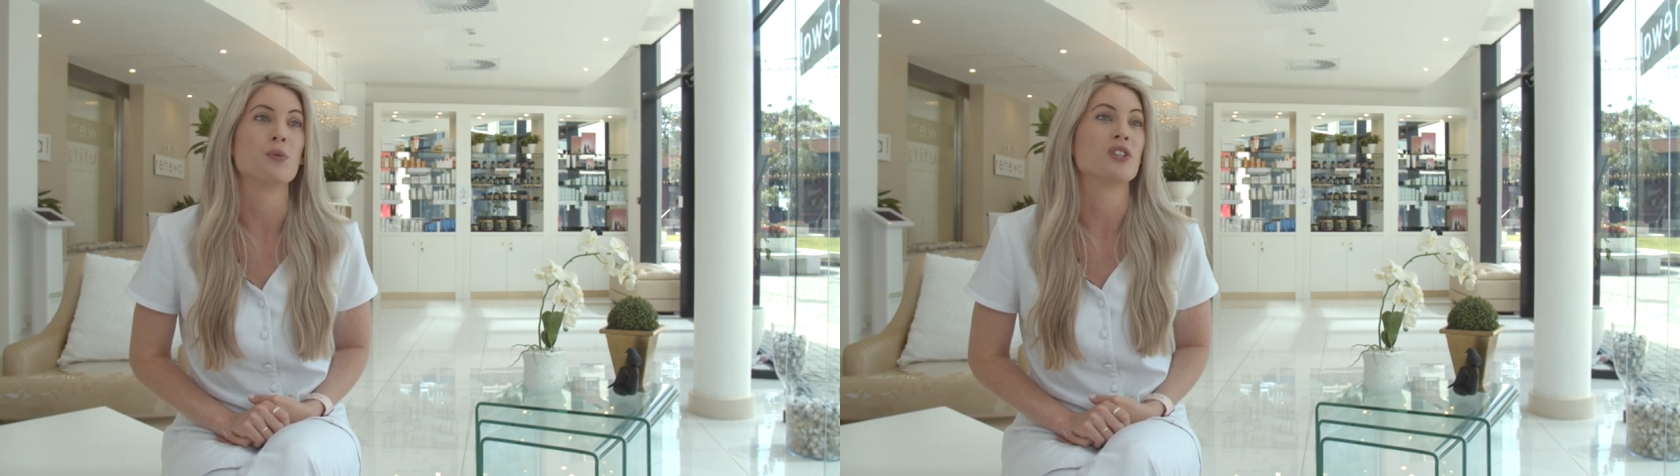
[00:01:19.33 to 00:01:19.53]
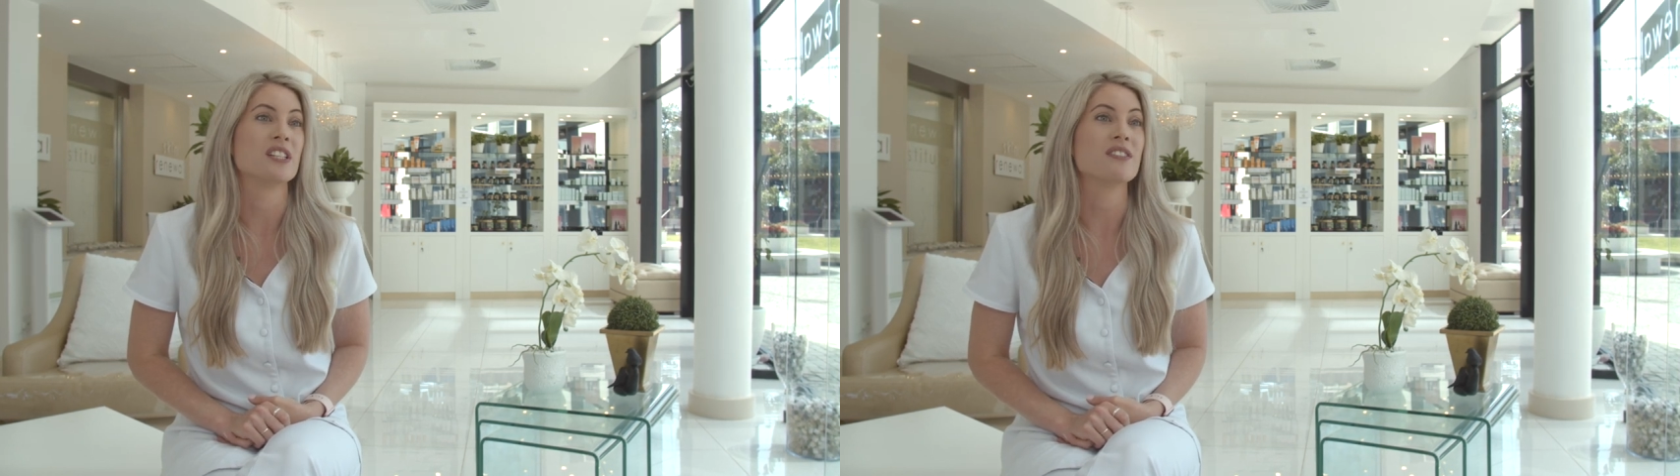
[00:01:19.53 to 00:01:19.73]

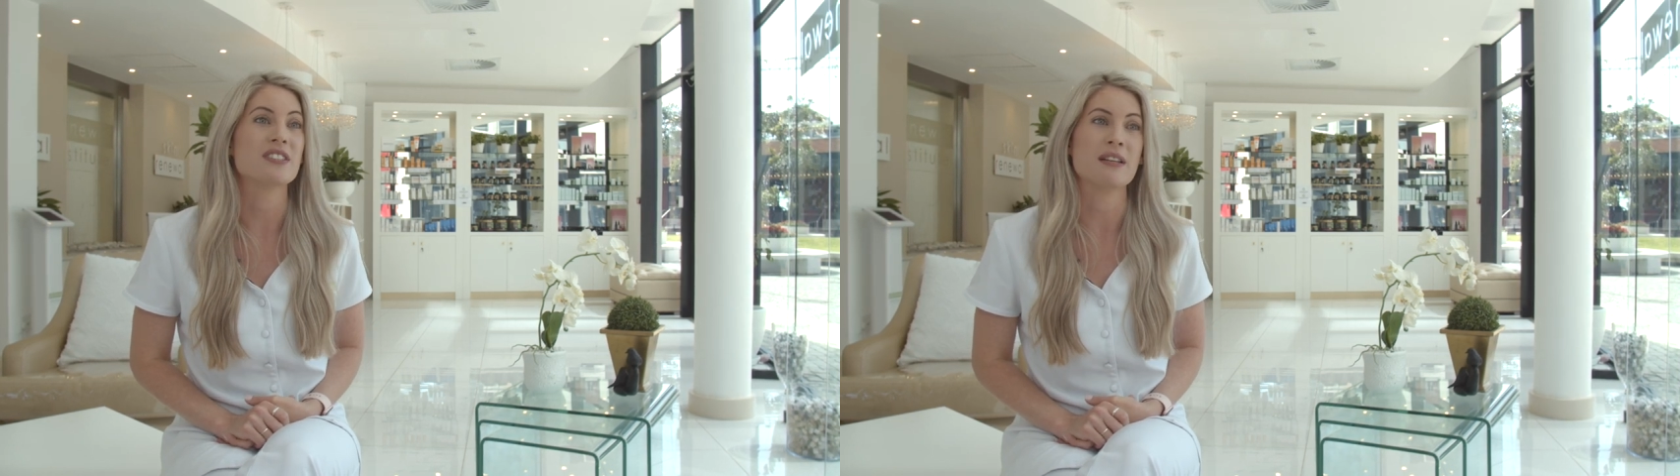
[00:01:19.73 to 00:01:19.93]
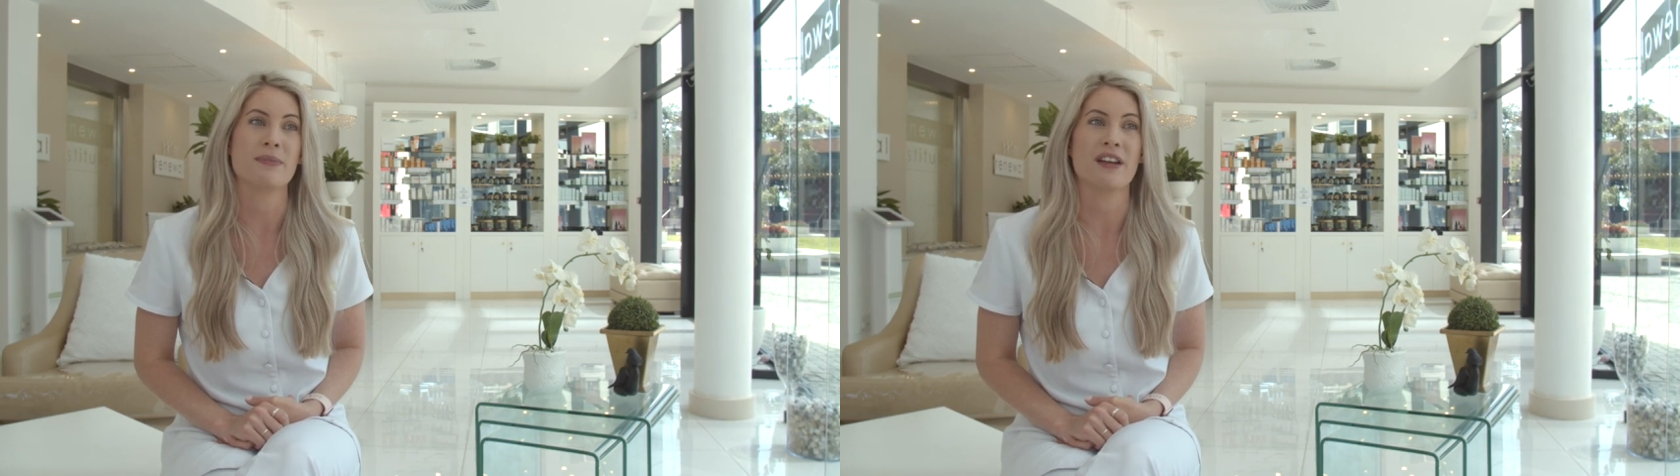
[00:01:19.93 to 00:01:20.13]
which
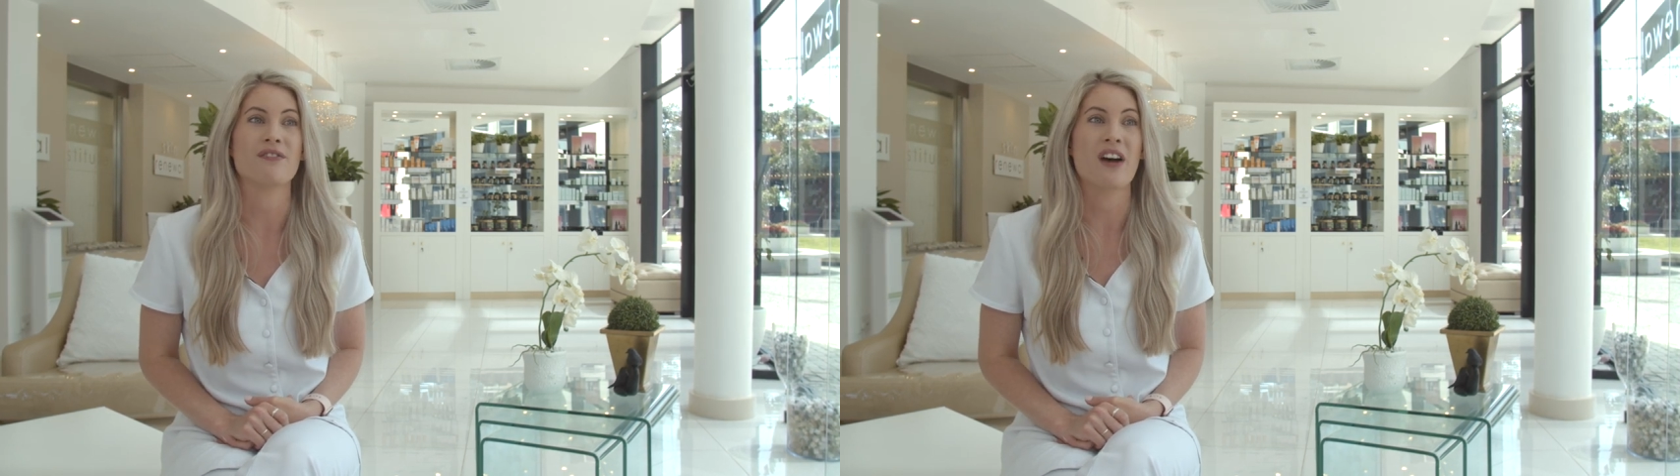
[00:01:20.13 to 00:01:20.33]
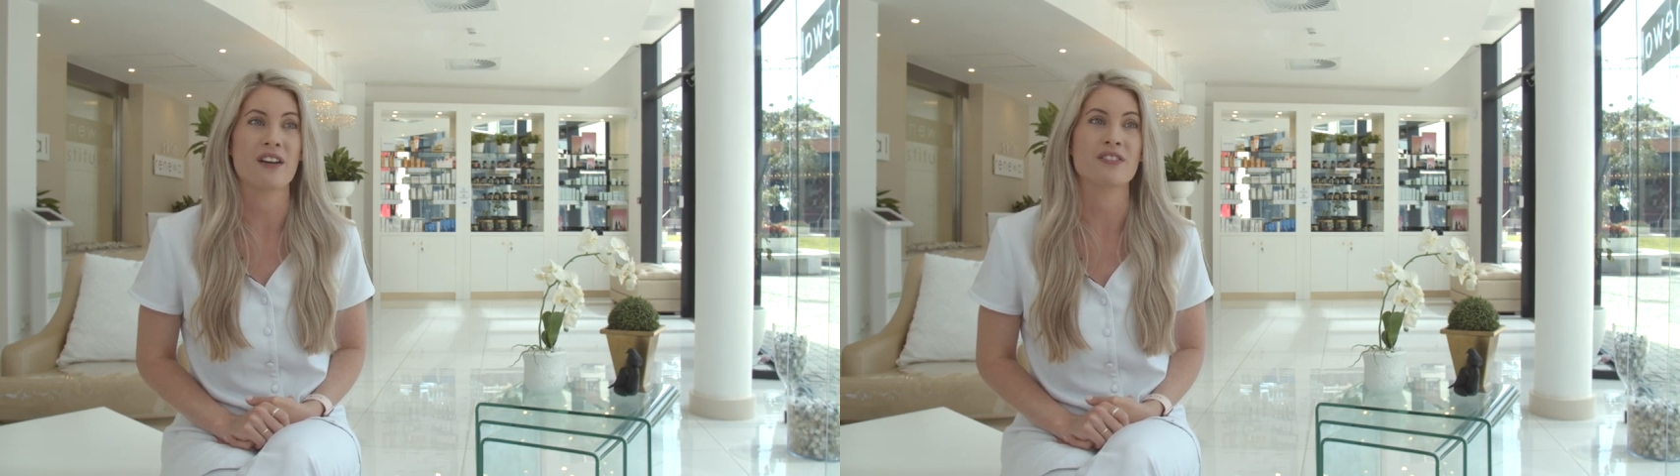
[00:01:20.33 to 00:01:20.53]
gives them that
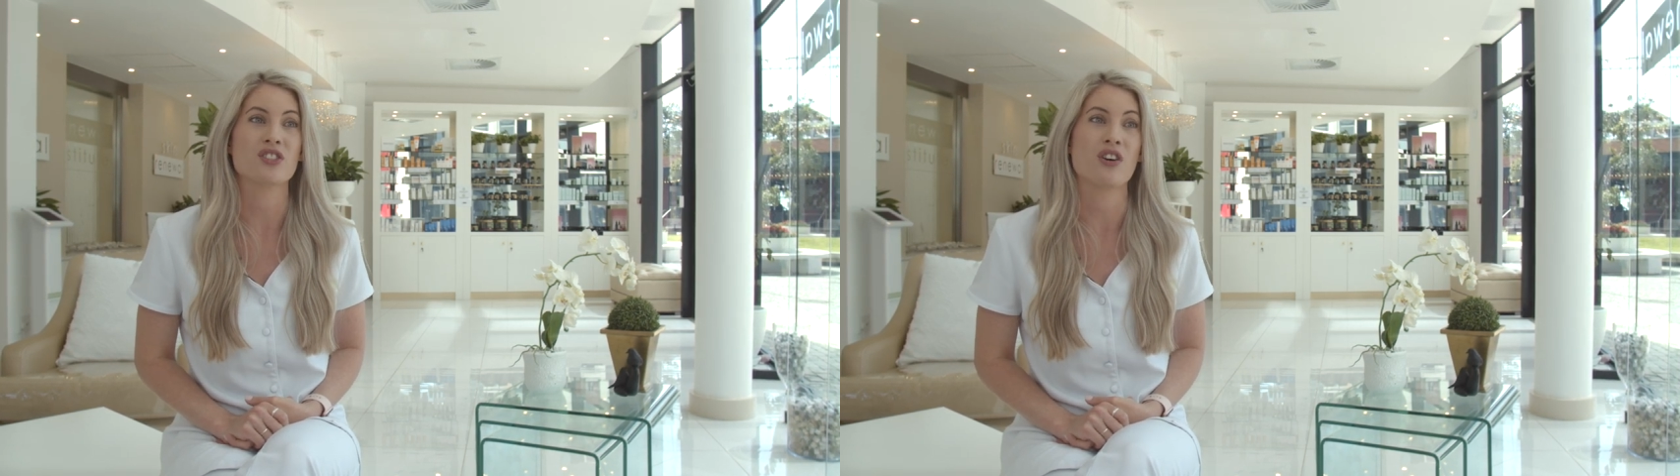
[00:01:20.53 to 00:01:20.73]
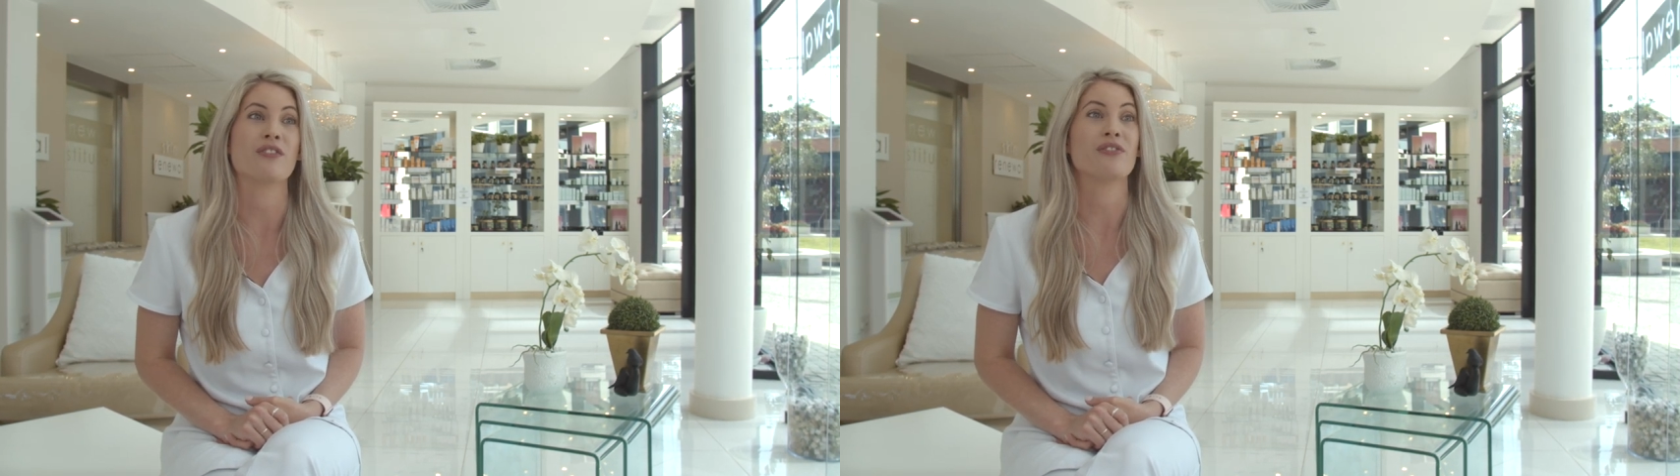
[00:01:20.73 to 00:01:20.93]

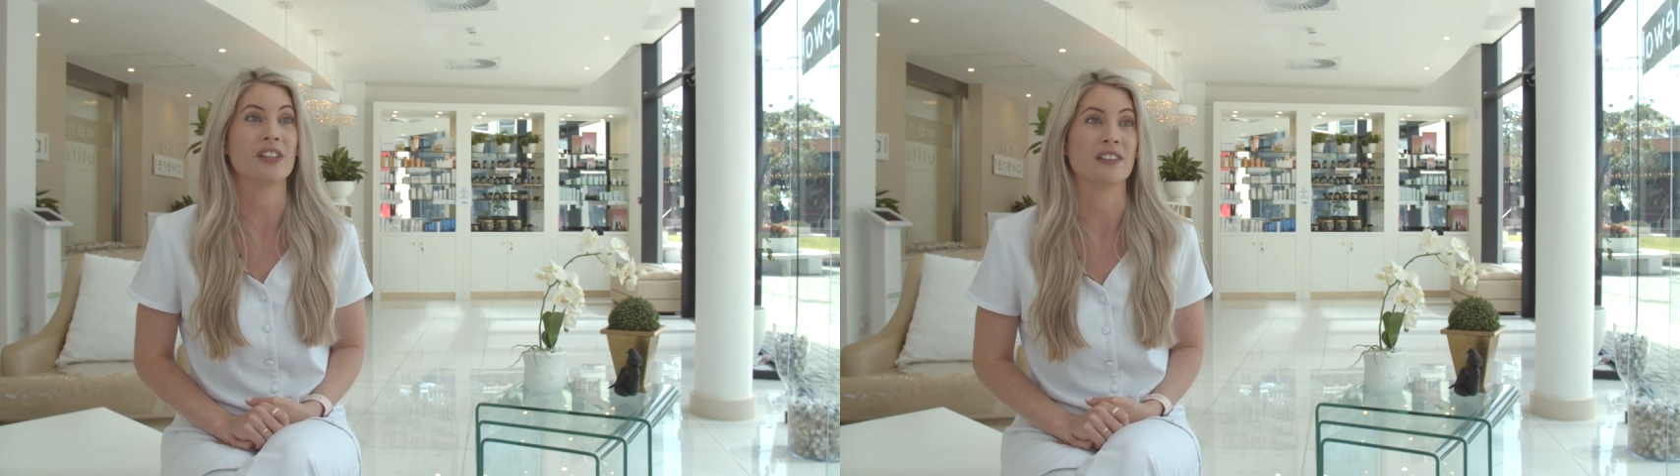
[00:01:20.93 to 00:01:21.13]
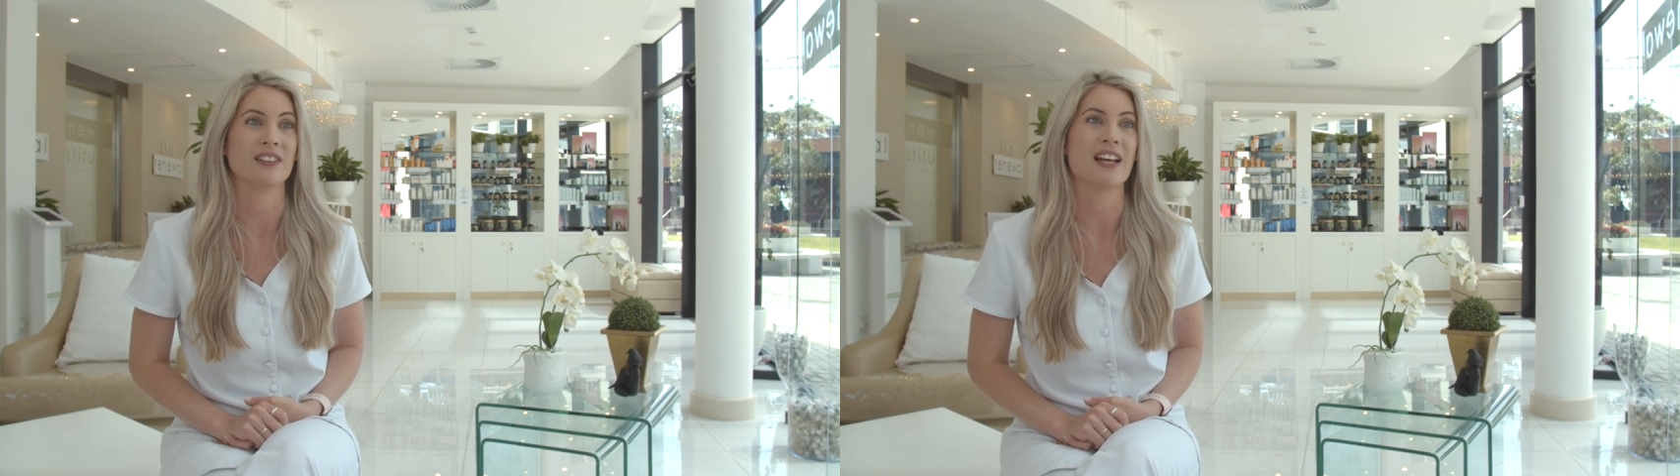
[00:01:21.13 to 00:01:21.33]
five-star
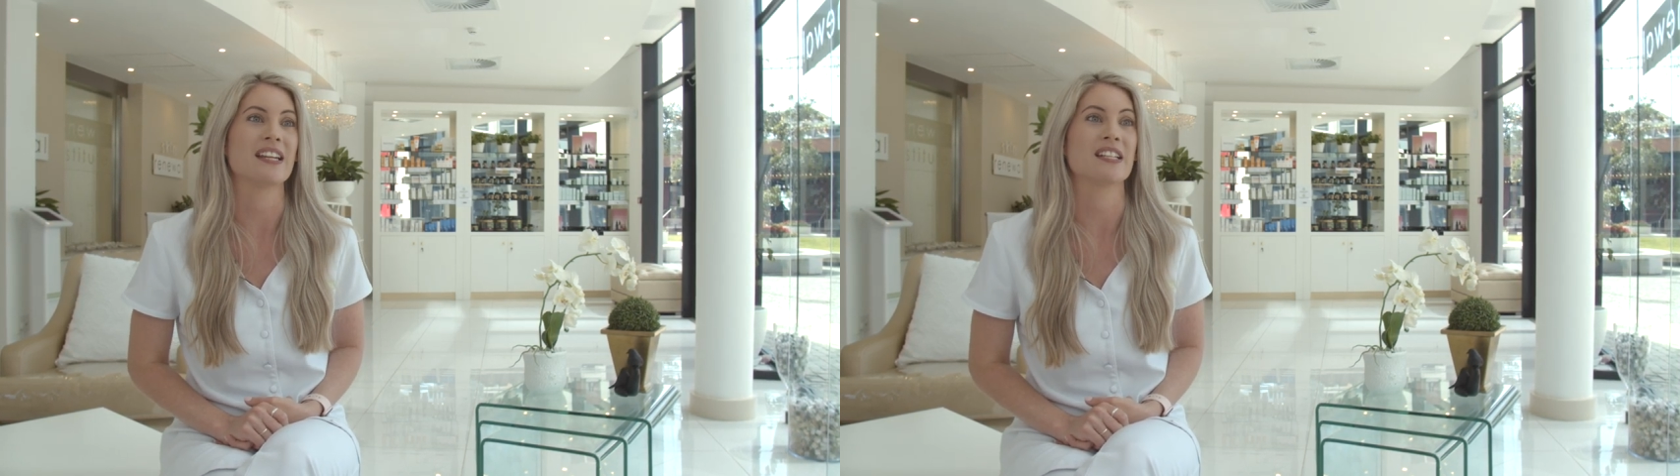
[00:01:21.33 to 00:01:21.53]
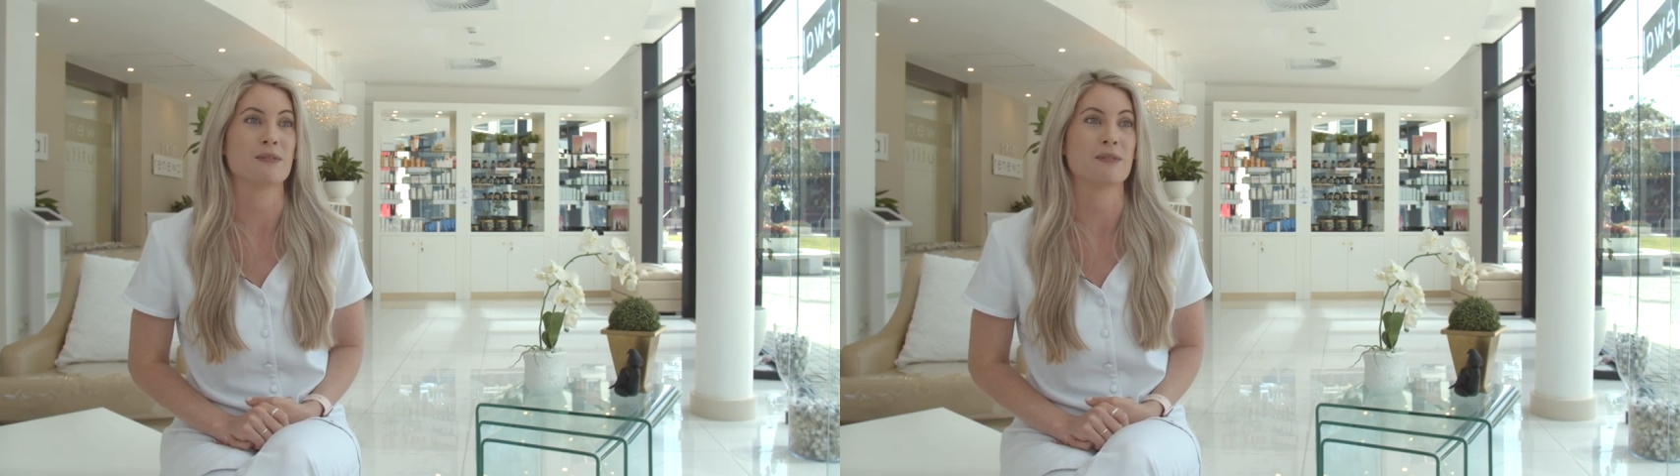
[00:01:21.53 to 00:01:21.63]
feel and